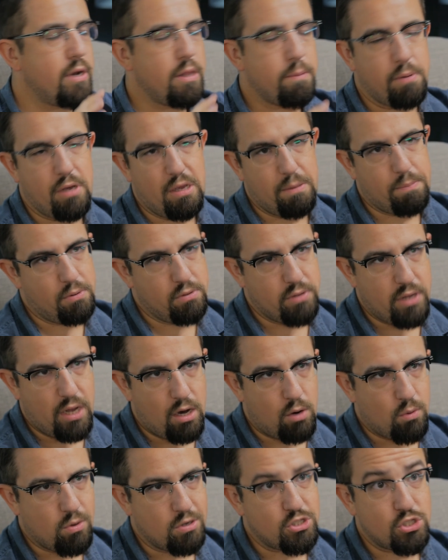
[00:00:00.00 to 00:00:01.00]
people
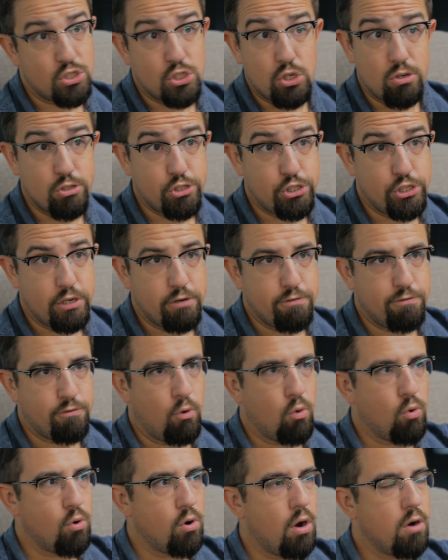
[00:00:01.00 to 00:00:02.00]
now are searching
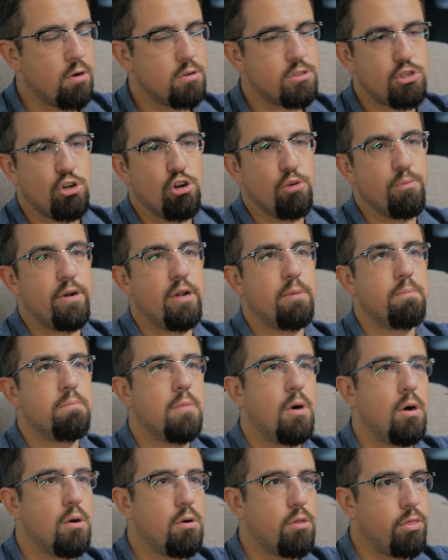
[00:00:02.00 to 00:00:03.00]
for our term in a
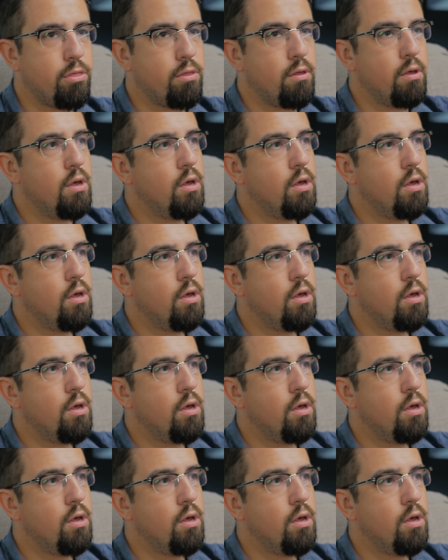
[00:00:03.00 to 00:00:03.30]
month.